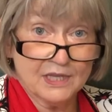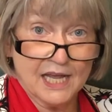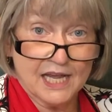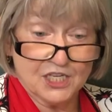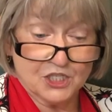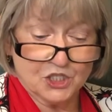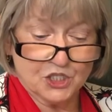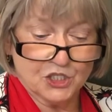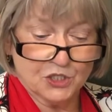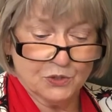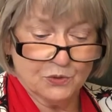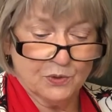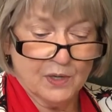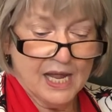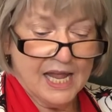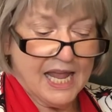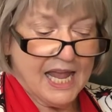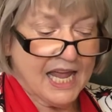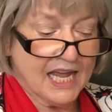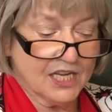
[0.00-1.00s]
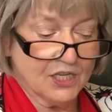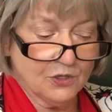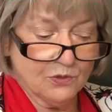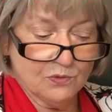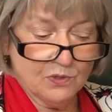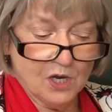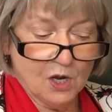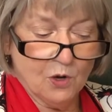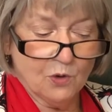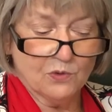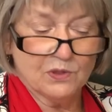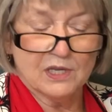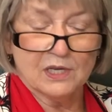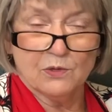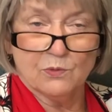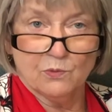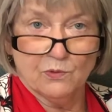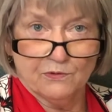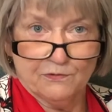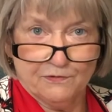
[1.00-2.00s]
that shoe and you know that
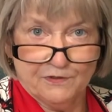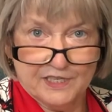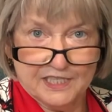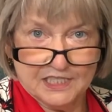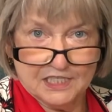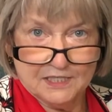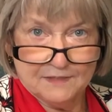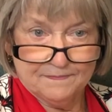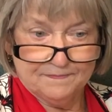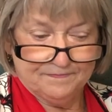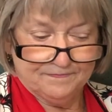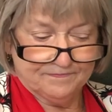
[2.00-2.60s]
it will fit.